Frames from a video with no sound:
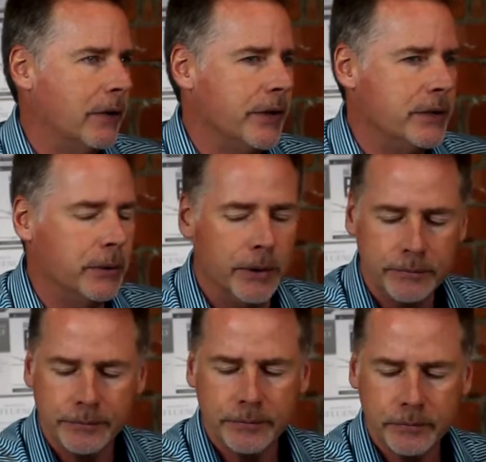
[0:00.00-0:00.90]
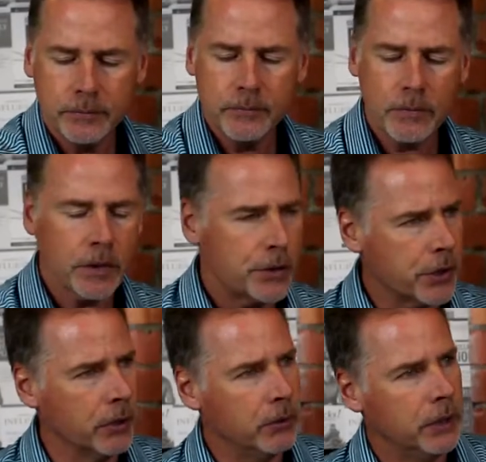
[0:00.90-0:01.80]
how they do it."
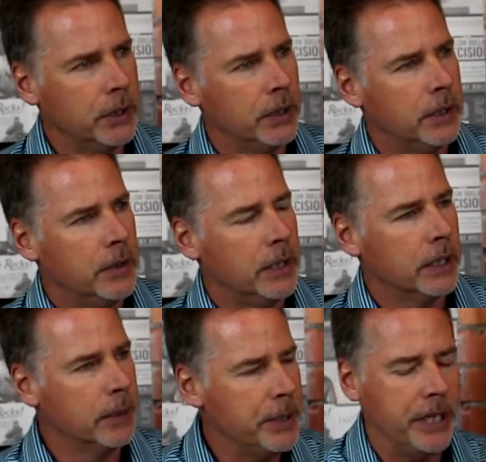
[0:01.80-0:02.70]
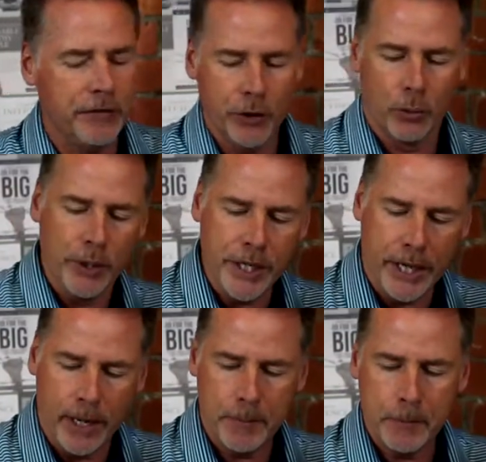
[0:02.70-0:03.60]
So, let me give you a
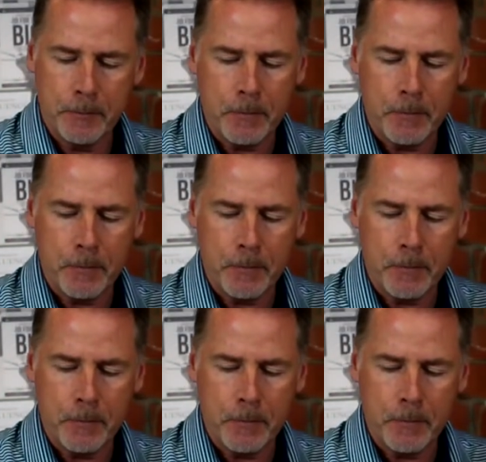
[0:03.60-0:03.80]
recap.